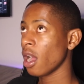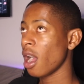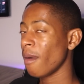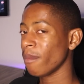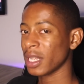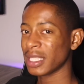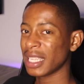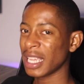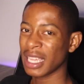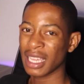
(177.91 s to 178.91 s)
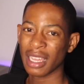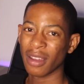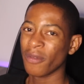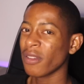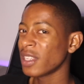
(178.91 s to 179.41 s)
let's say,
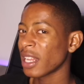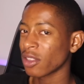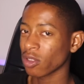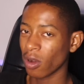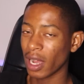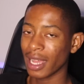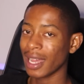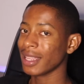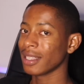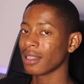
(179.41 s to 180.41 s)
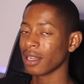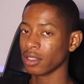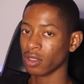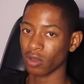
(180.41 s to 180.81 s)
50 rands or 100 rands,